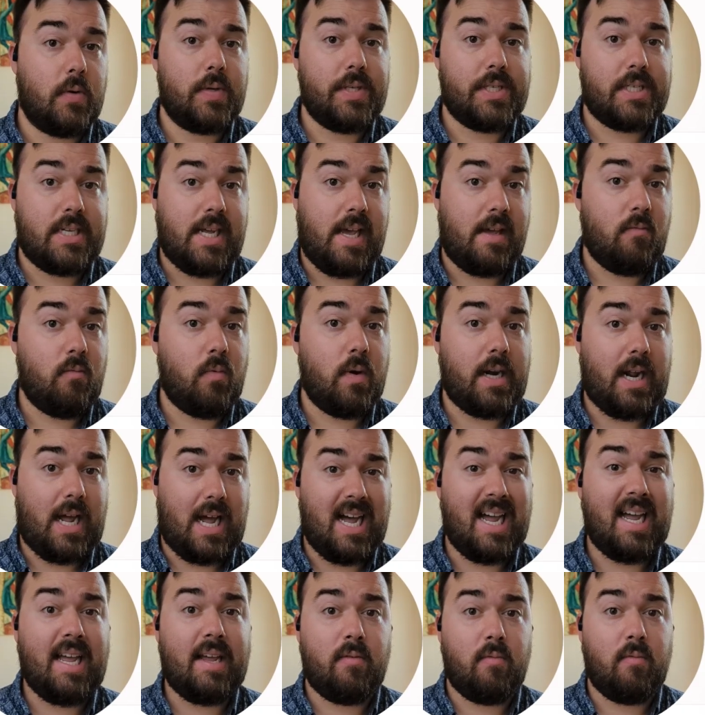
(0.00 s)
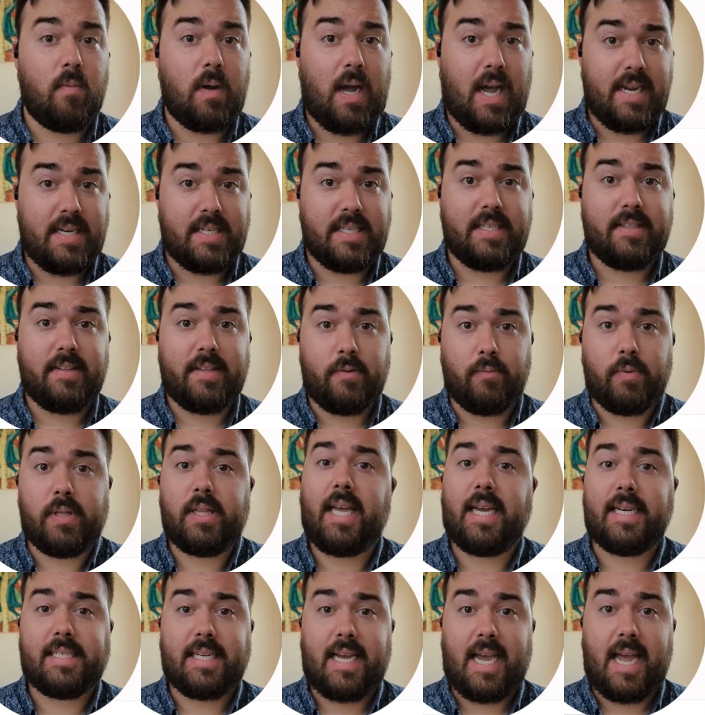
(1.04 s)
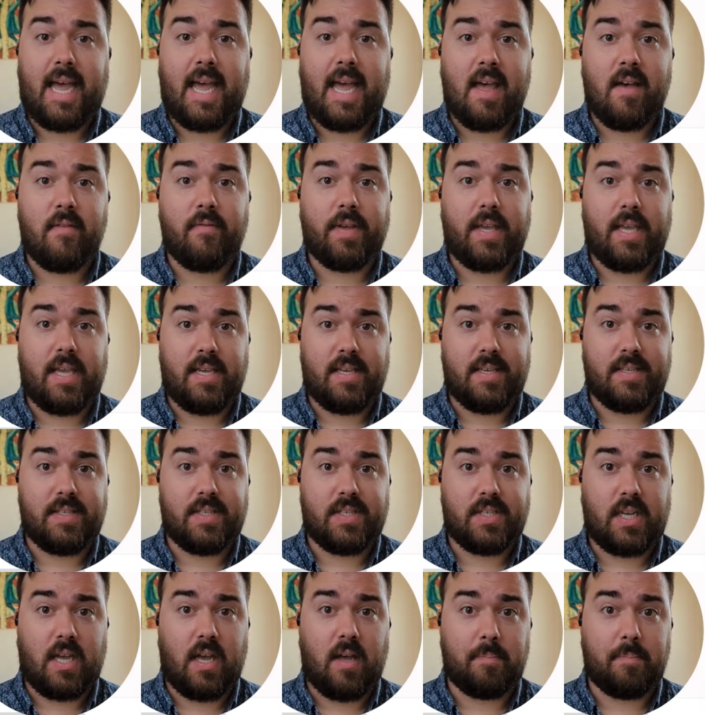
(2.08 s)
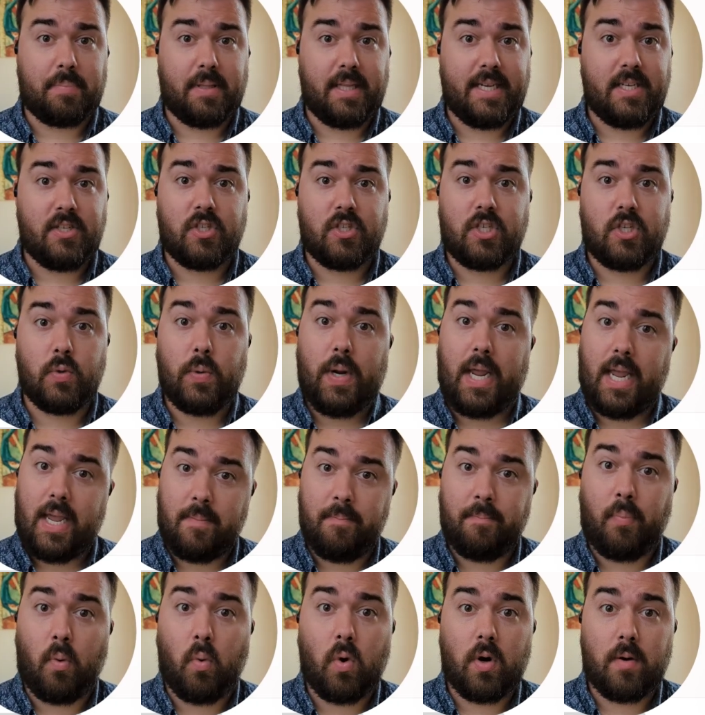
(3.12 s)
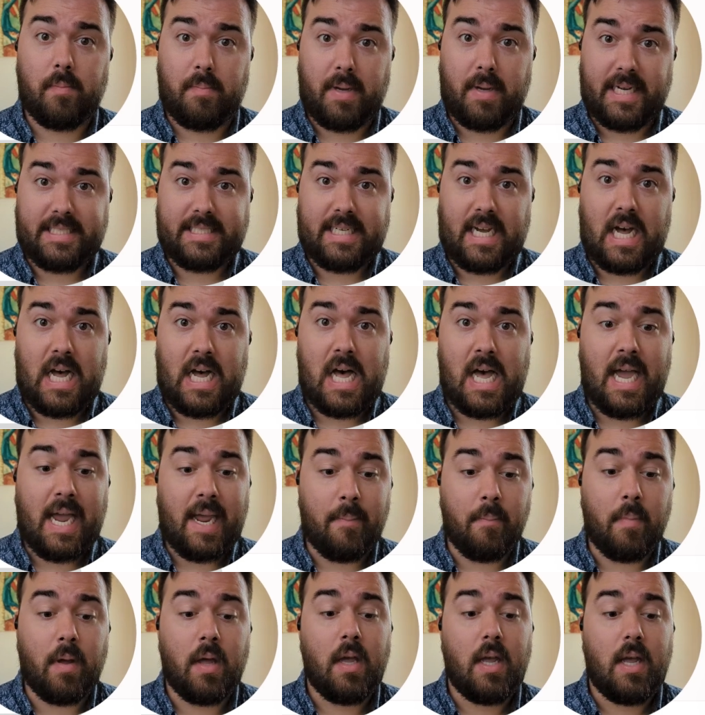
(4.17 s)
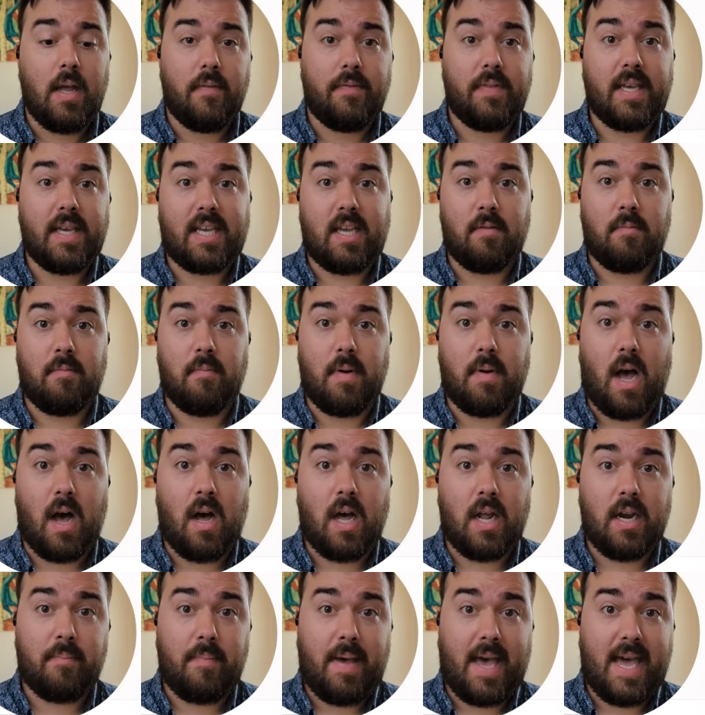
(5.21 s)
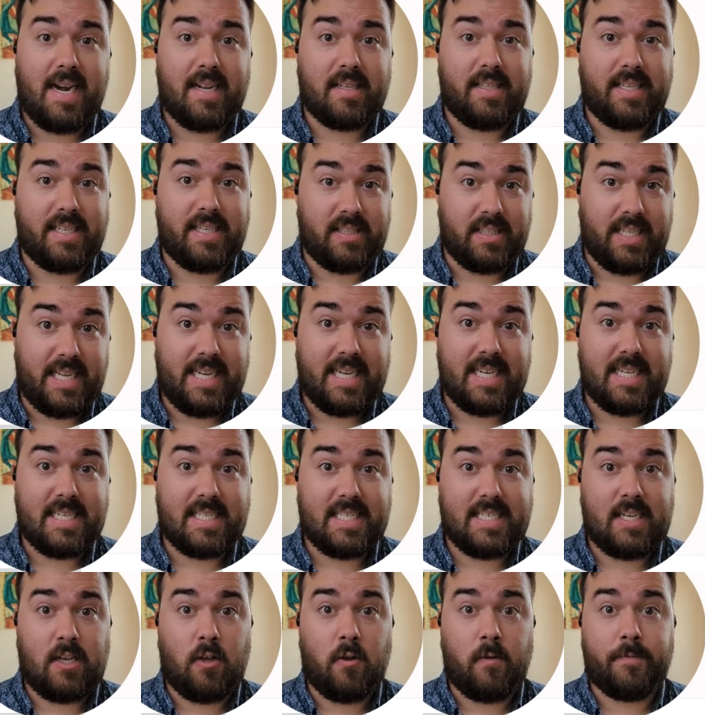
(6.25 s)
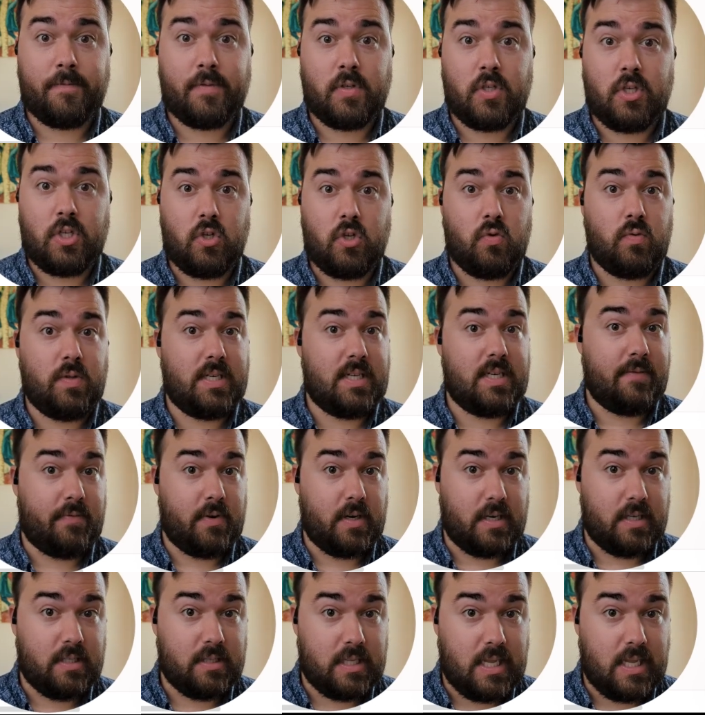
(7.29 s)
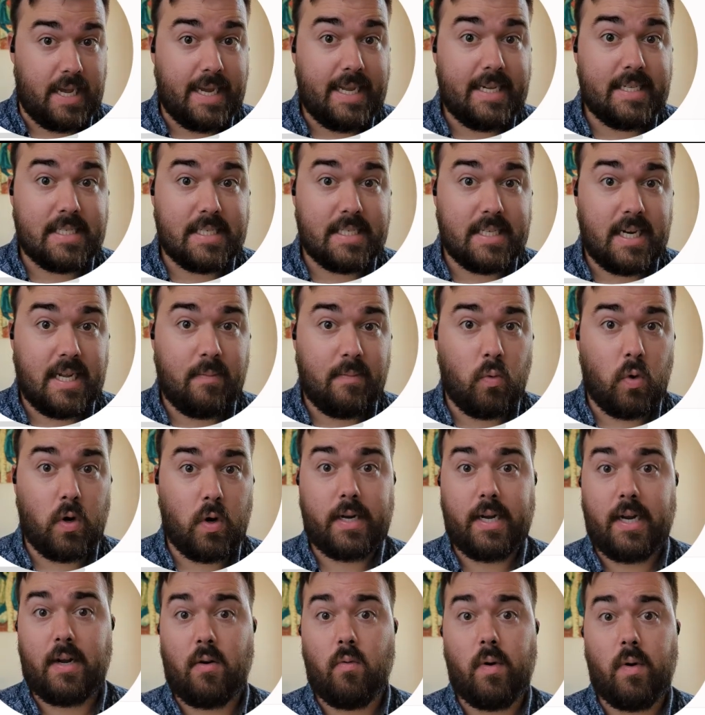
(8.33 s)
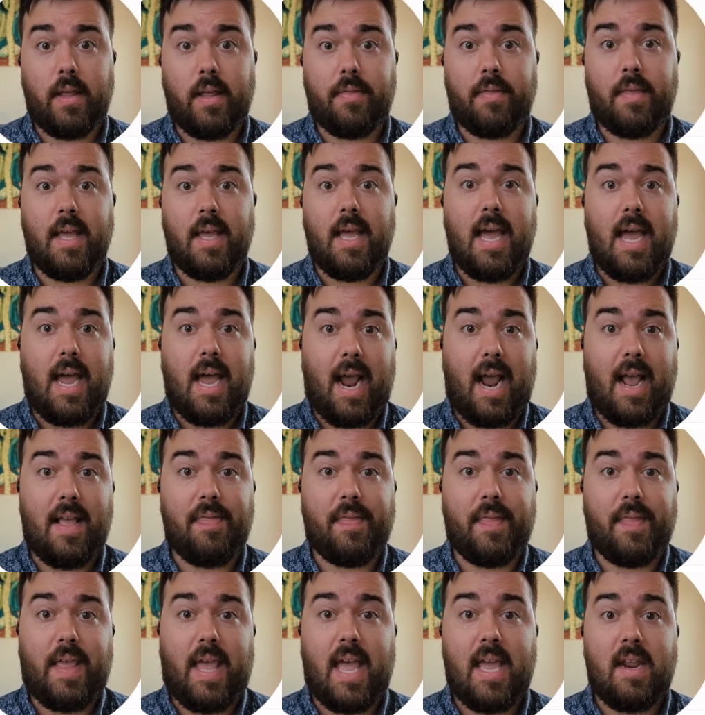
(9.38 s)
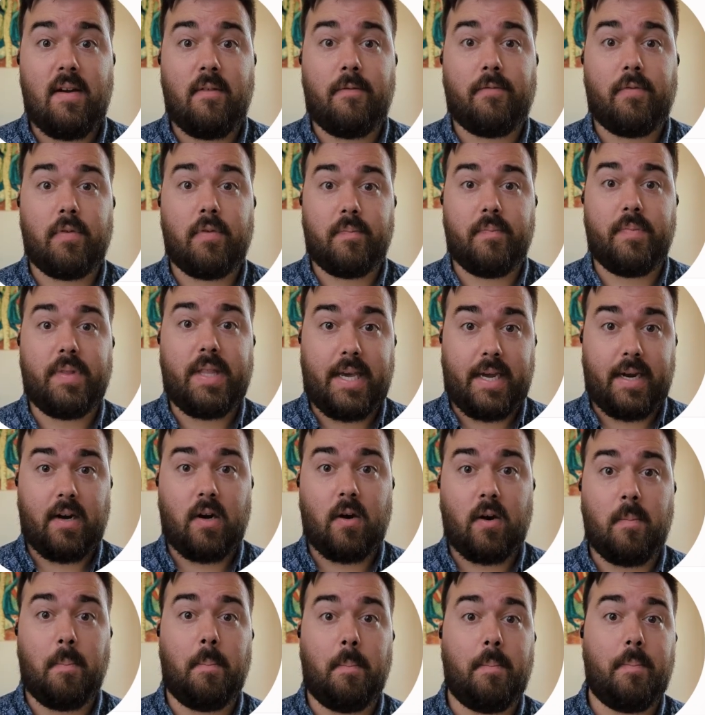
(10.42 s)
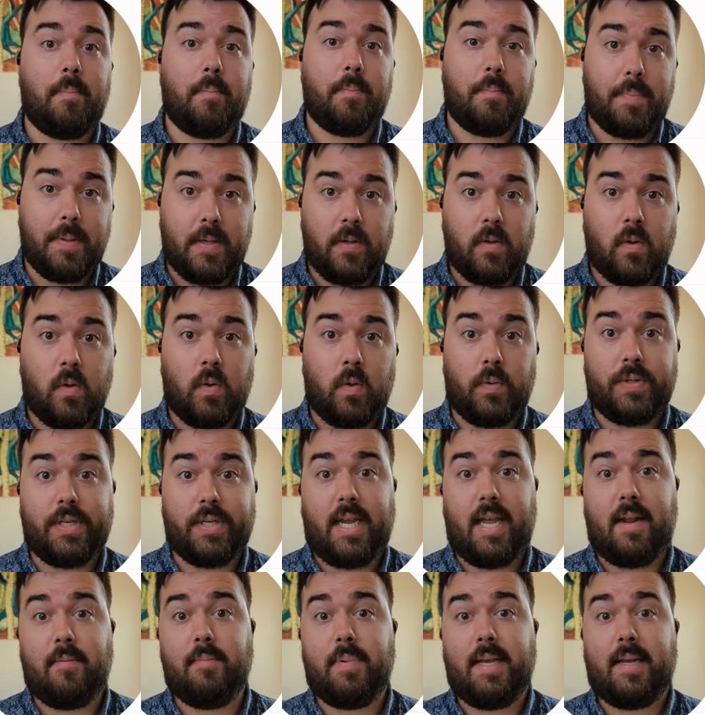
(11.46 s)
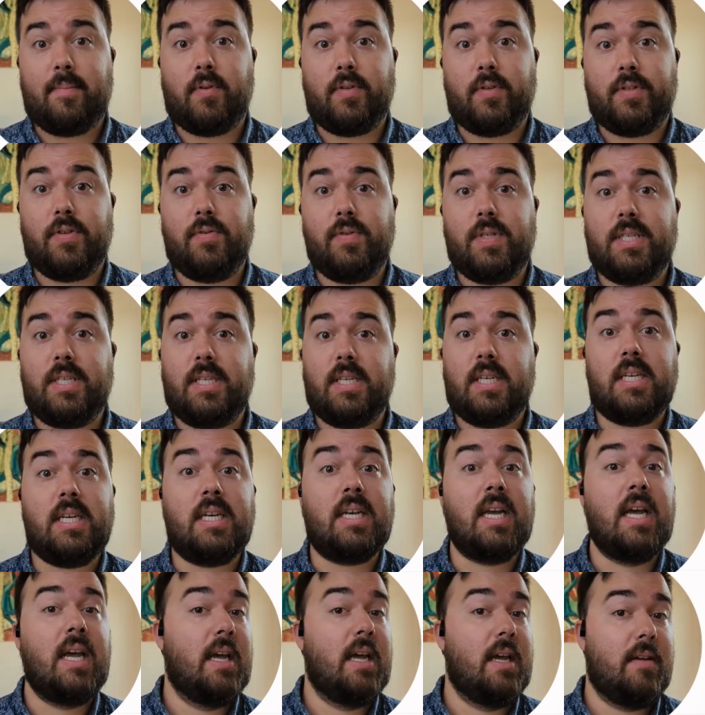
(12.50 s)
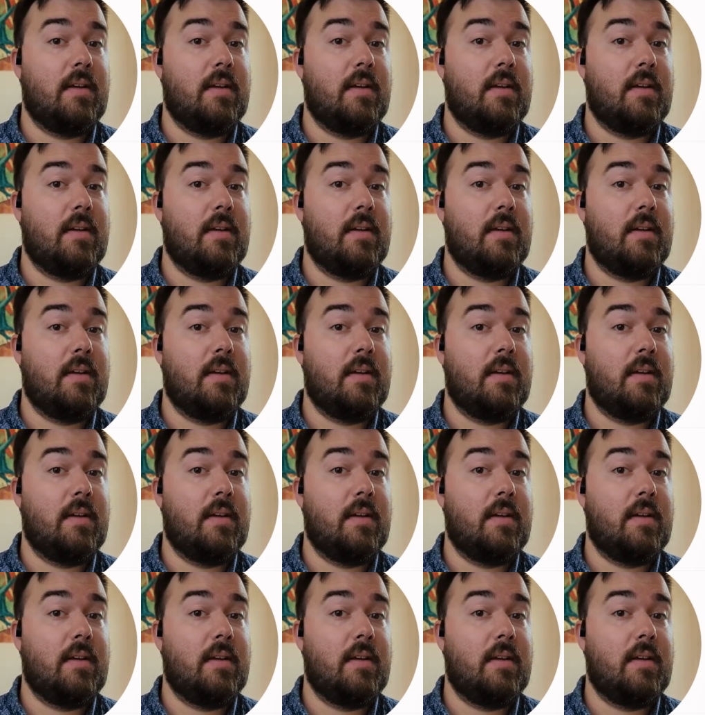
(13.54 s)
So instead, what I ideally would like to have is a place to import my time that can automatically link itself to the different clients that I'm working with, and then from there build and be able to see